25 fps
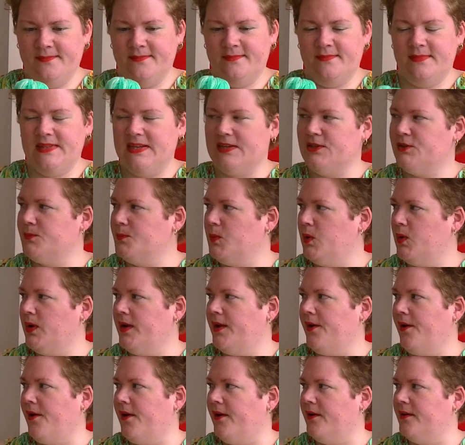there's more
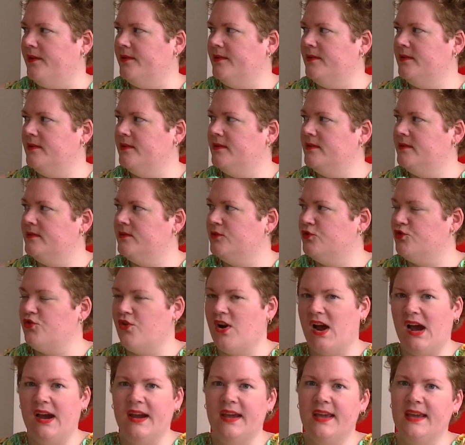yarn
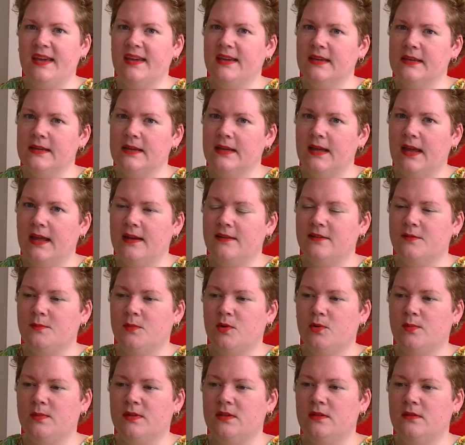drying at the
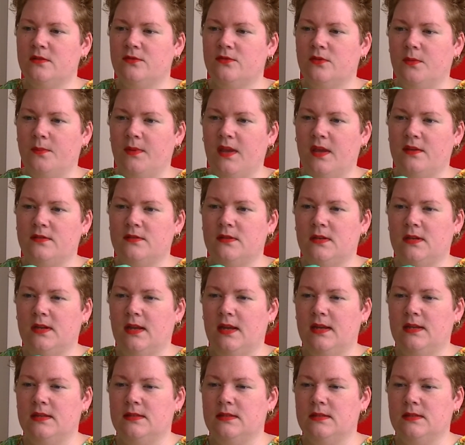moment from
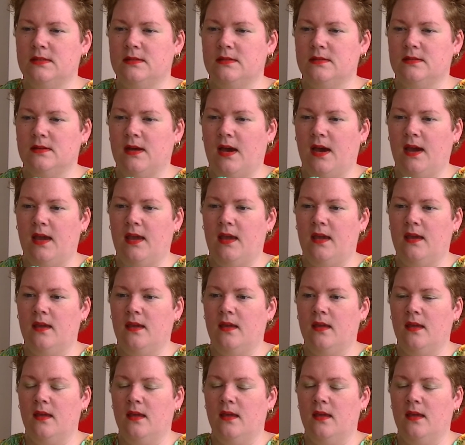yesterday's dyeing,